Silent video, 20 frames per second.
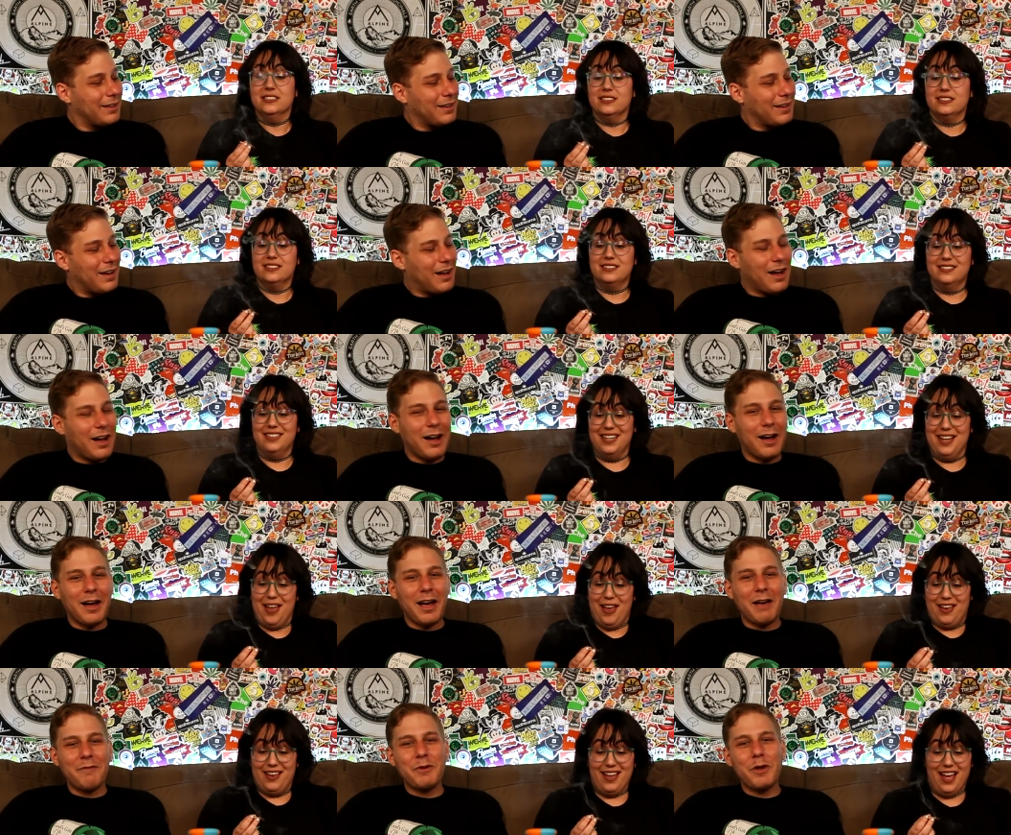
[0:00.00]

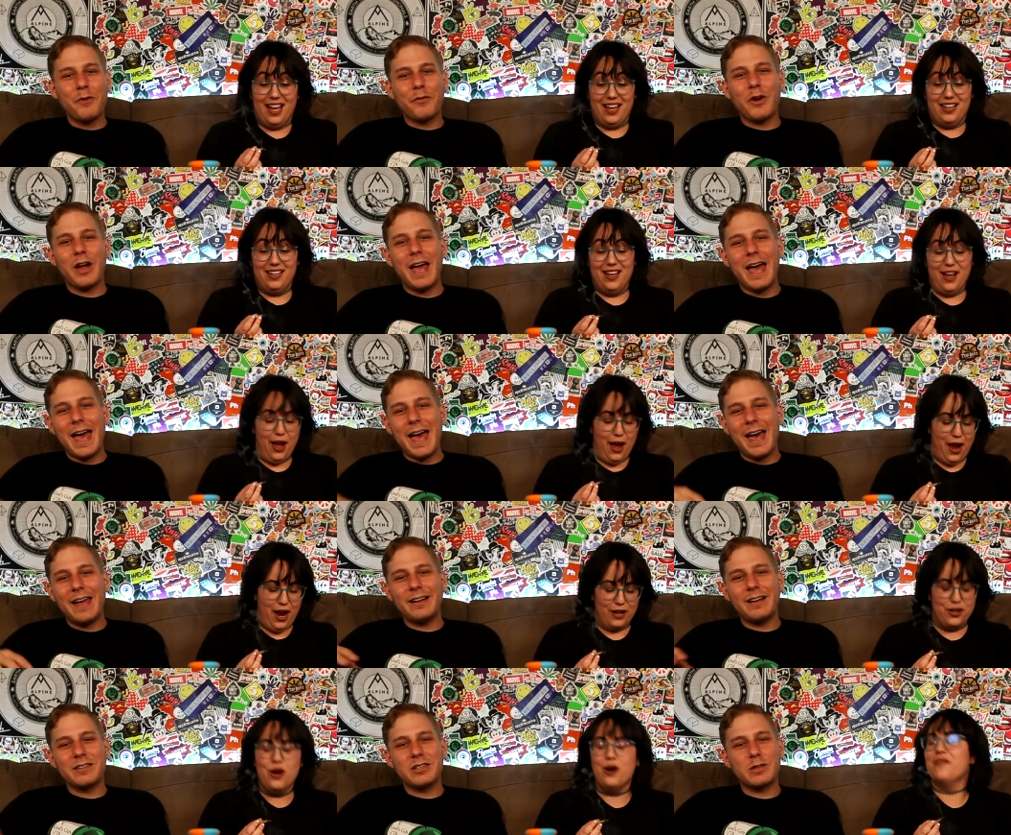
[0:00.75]
Speaker 1: uh, have you ever
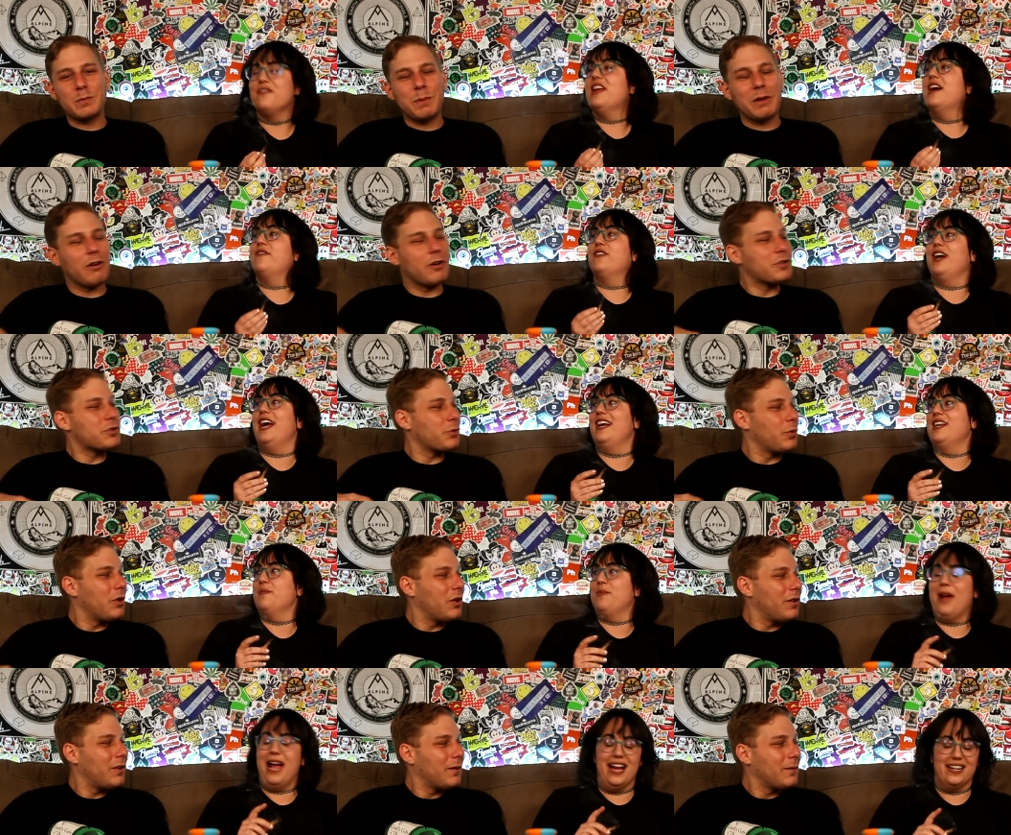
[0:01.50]
had? No, I've spiritual... never had
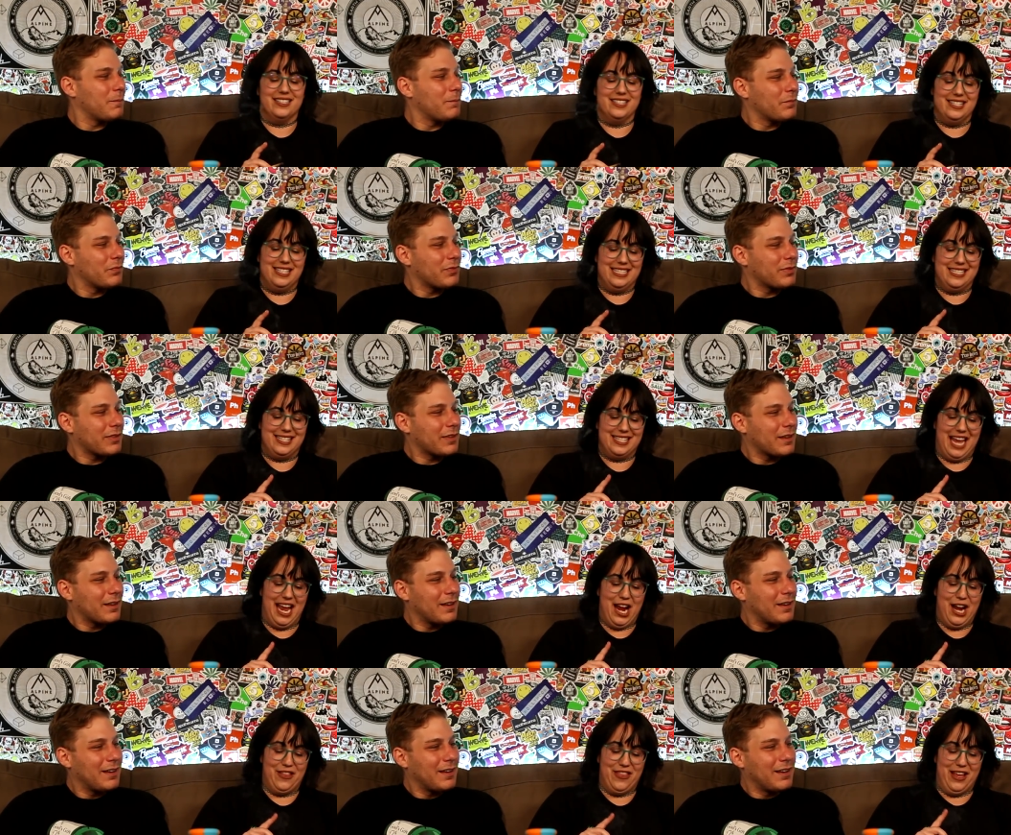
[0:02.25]
a
Speaker 2: pregnancy
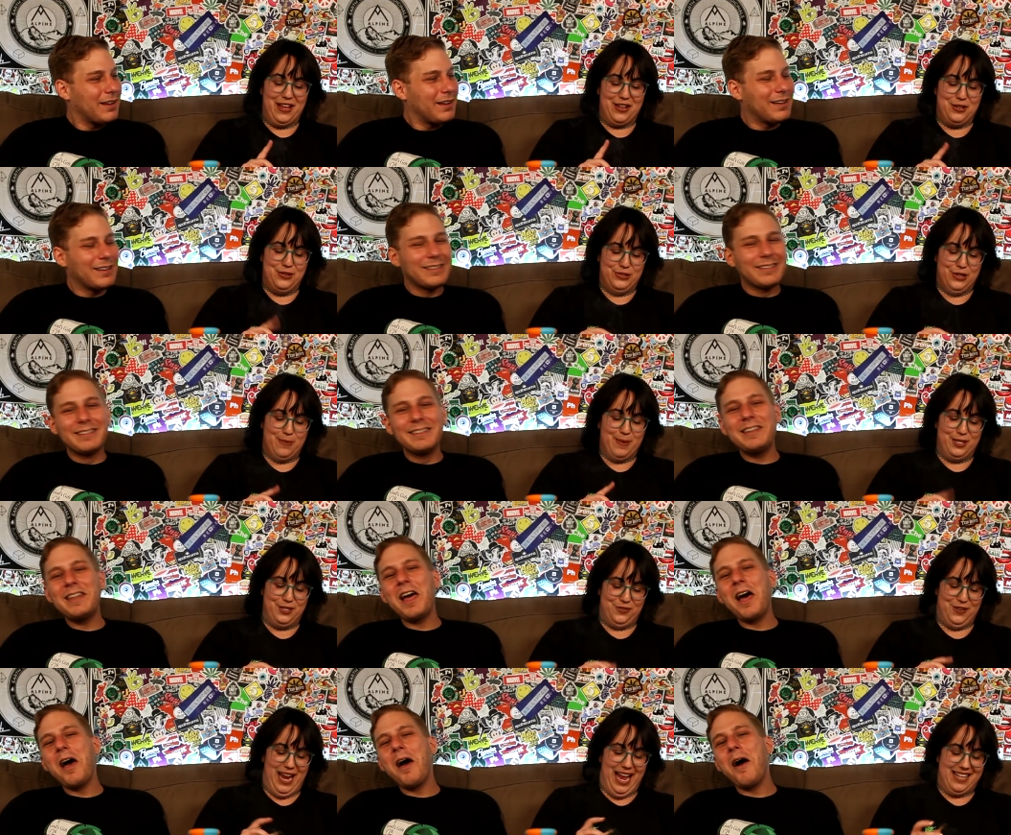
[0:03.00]
scare. Thank you so much
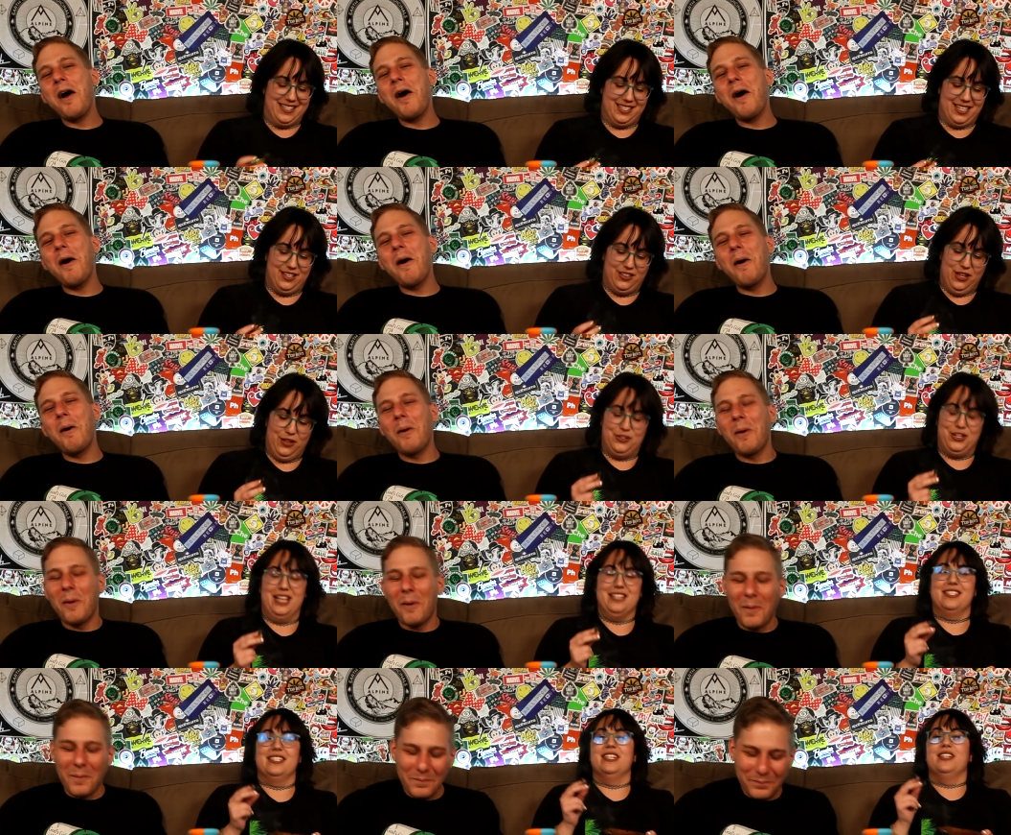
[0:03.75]
no. for asking, though,
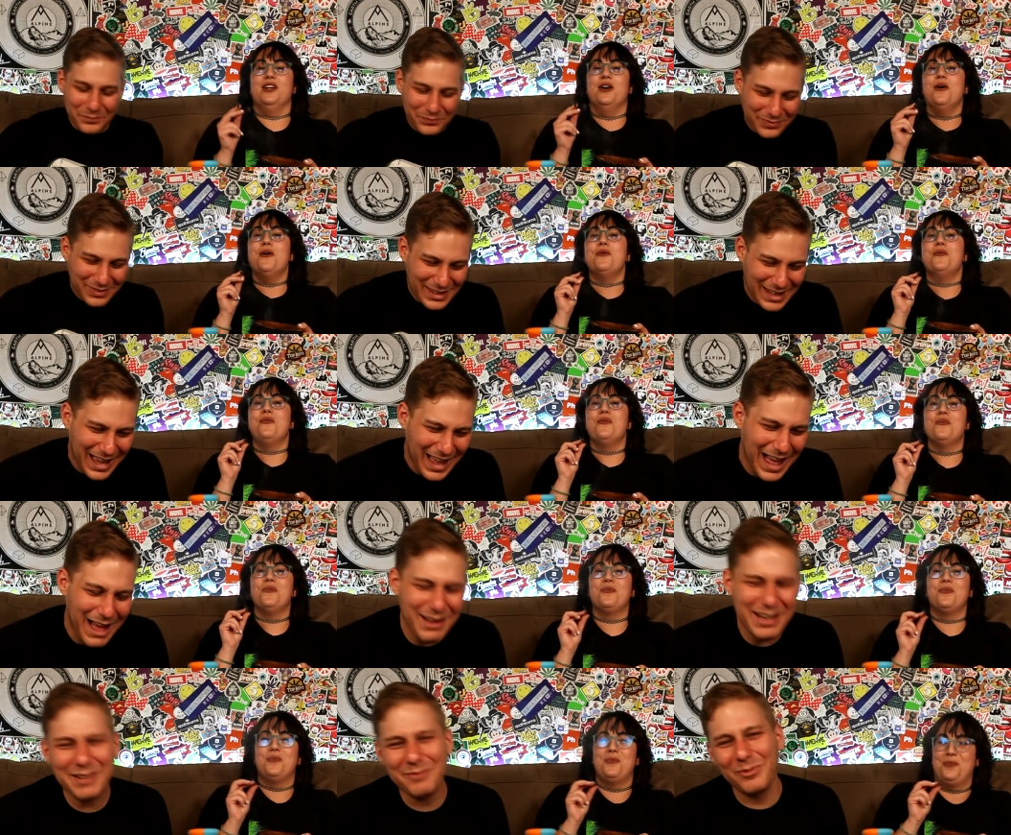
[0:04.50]
Justin.
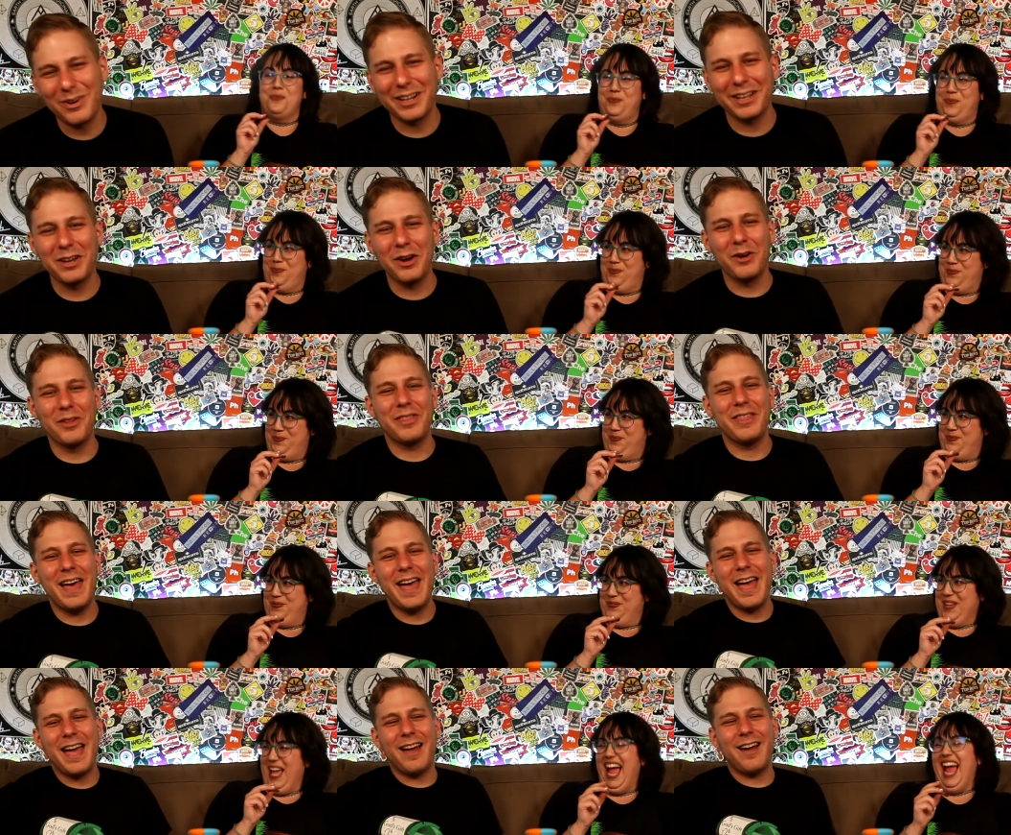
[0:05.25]
I
Speaker 1: didn't want to go
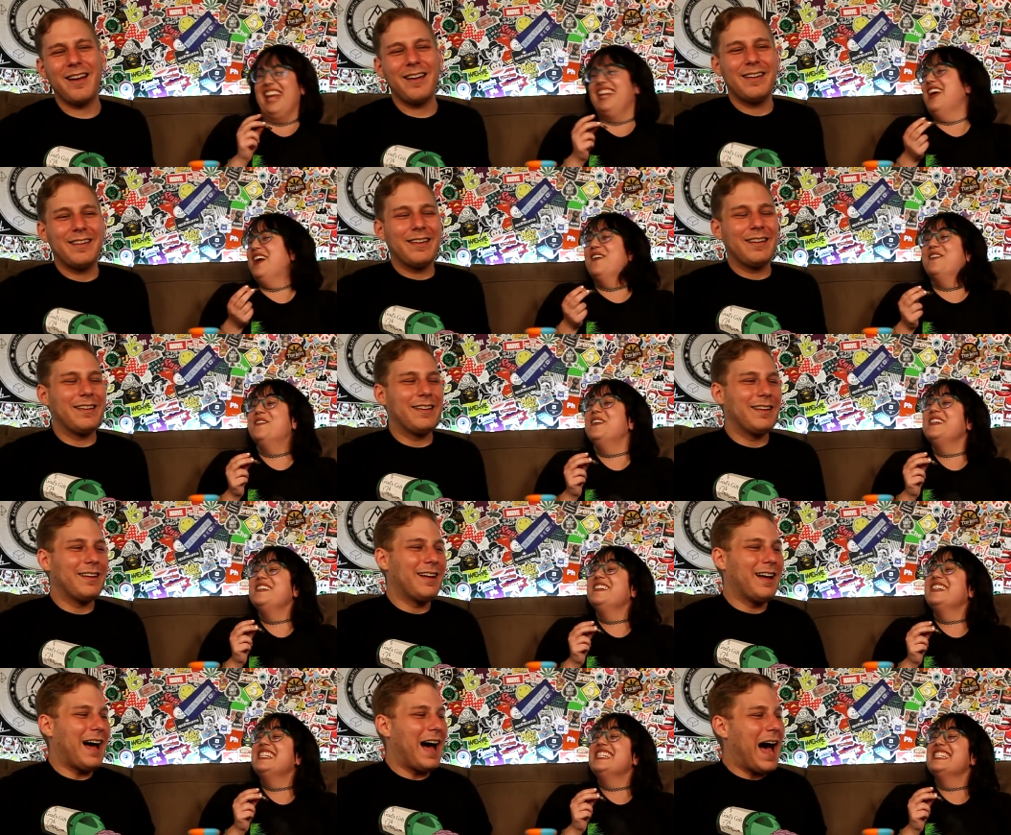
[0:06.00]
there. I know.
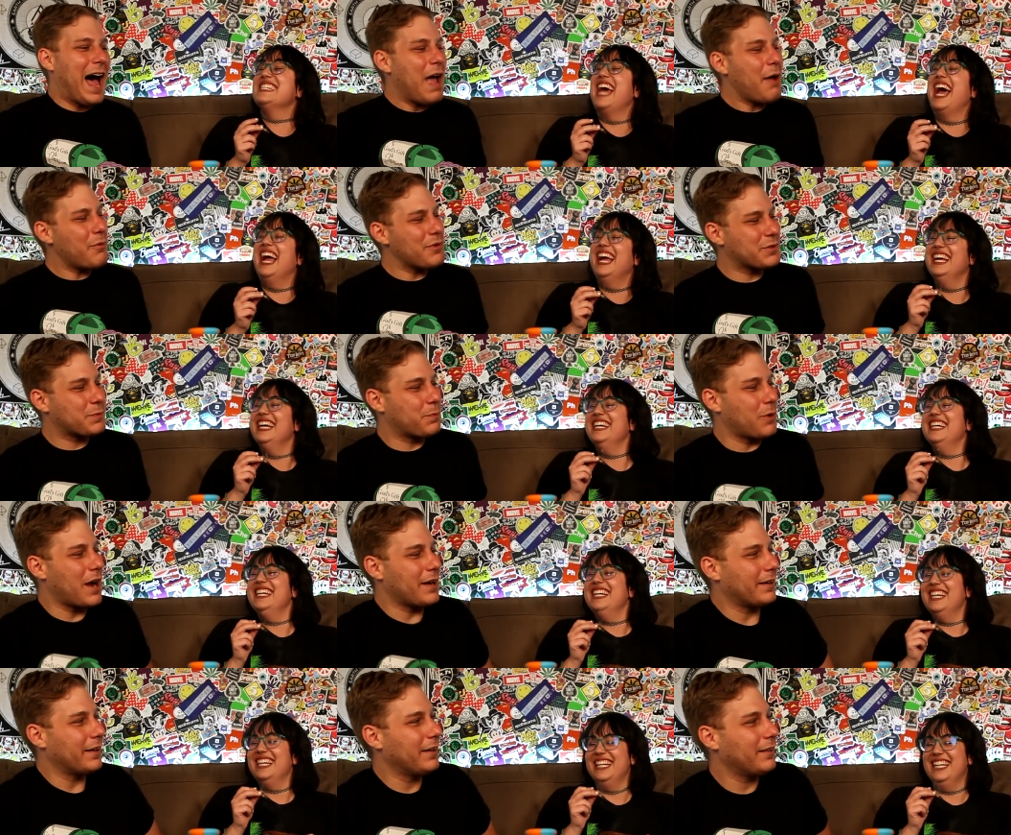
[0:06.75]
you I was
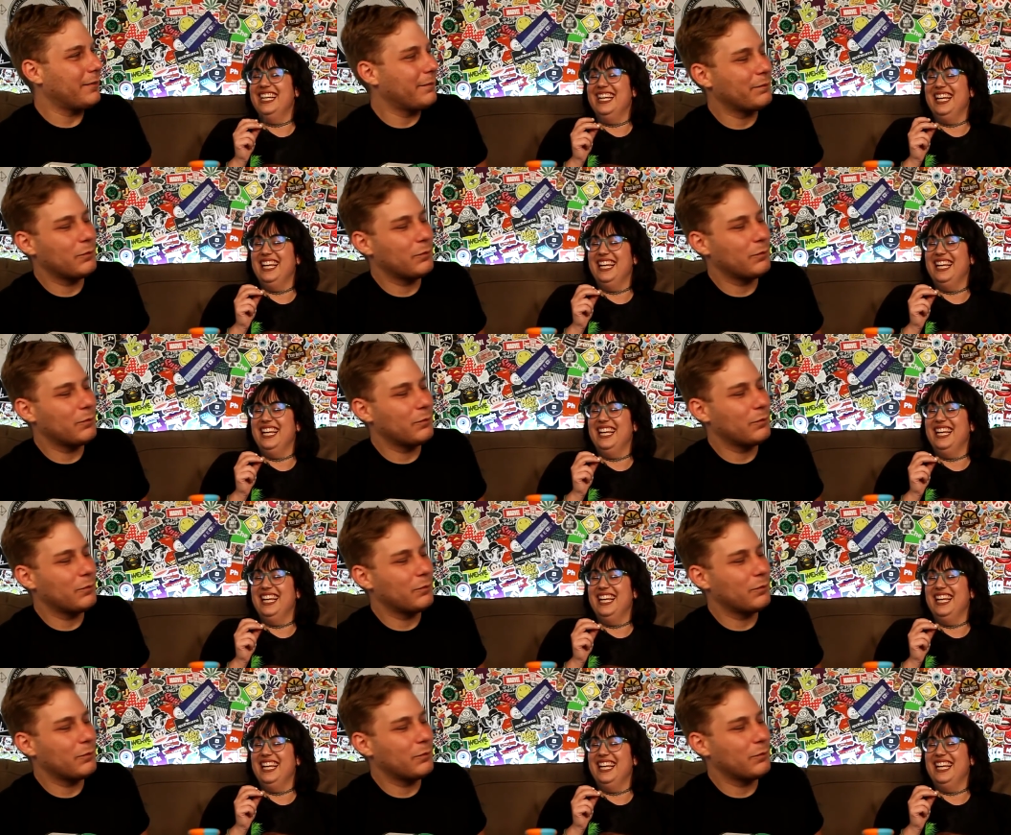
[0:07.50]
pregnant